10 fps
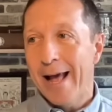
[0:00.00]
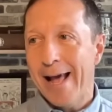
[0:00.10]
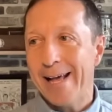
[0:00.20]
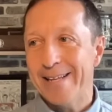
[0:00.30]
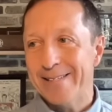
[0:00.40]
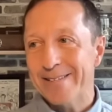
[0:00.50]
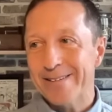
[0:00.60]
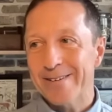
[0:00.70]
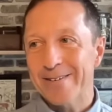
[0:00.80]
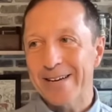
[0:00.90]
And
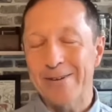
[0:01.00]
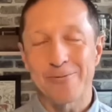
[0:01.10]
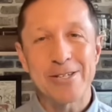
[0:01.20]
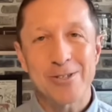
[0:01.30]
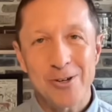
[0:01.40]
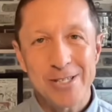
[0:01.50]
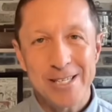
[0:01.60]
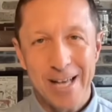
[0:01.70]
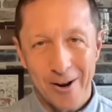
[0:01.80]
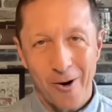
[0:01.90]
in
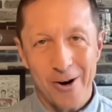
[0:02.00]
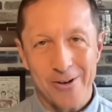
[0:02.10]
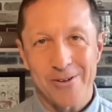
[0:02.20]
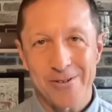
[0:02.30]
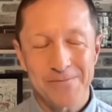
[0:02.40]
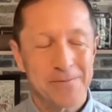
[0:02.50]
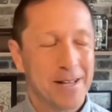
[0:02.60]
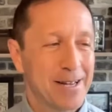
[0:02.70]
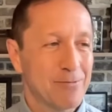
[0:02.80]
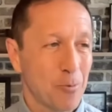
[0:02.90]
researching that article
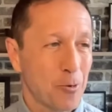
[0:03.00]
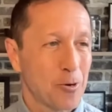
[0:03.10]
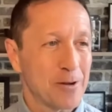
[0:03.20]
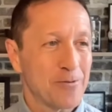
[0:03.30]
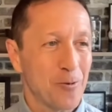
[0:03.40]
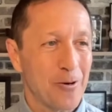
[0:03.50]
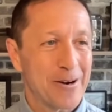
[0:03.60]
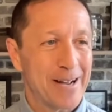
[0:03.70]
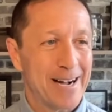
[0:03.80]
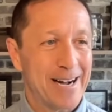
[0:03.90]
and reporting for
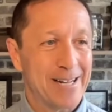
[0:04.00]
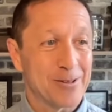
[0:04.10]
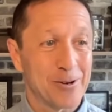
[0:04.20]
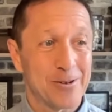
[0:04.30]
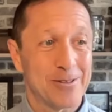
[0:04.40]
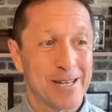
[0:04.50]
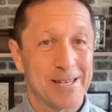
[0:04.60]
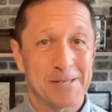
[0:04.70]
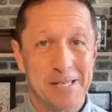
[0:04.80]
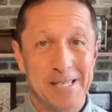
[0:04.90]
it, I learned
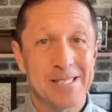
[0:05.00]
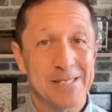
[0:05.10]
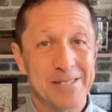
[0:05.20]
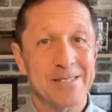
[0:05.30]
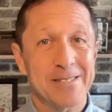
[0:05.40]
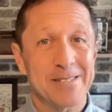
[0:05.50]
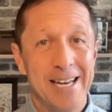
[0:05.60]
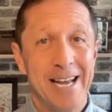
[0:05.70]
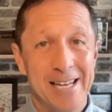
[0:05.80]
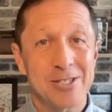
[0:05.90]
that he still
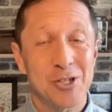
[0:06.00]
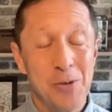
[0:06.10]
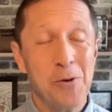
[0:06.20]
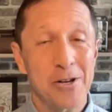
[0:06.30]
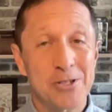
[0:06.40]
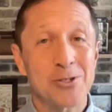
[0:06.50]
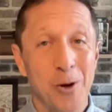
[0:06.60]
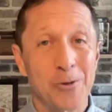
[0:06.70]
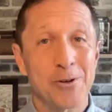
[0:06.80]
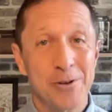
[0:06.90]
kind of has a chip on his
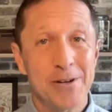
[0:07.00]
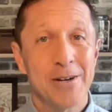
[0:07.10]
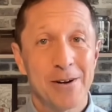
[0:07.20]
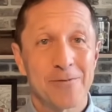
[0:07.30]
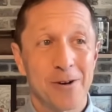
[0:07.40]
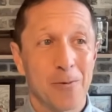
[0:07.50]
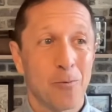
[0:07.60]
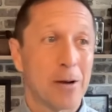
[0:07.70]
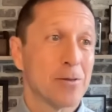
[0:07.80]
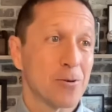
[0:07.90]
shoulder
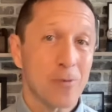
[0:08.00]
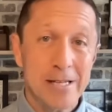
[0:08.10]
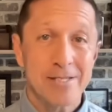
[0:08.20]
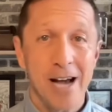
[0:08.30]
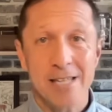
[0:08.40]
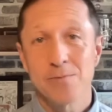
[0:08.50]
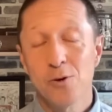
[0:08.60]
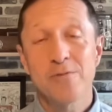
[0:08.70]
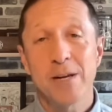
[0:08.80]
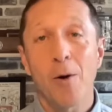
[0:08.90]
from when the Red Sox
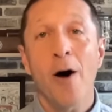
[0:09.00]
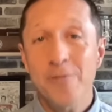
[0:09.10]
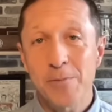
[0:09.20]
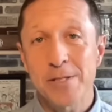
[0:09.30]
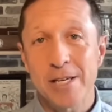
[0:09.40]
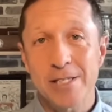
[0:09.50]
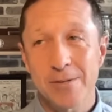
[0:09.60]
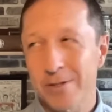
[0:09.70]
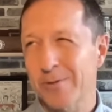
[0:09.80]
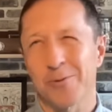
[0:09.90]
moved him off the
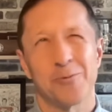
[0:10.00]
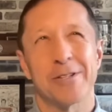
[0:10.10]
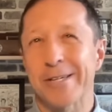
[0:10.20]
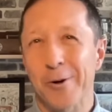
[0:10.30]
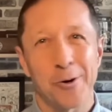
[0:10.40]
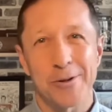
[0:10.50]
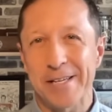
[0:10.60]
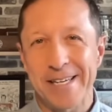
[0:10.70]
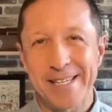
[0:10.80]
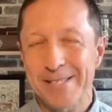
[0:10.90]
position, which was really
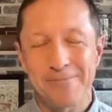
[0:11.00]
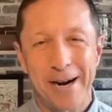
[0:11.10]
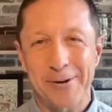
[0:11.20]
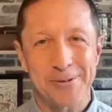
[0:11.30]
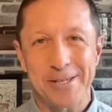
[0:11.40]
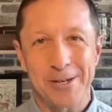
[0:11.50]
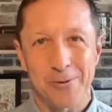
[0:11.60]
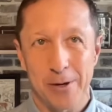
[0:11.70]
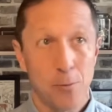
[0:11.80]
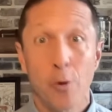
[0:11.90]
early in his minor league
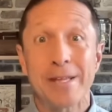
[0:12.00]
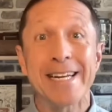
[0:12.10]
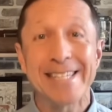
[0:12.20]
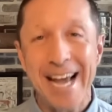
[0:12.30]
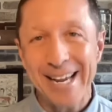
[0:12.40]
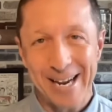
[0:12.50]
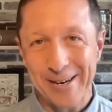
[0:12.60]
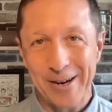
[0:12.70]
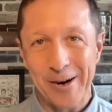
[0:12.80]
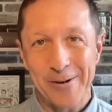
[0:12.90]
career, more than a decade
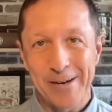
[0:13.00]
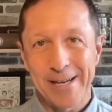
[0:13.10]
ago.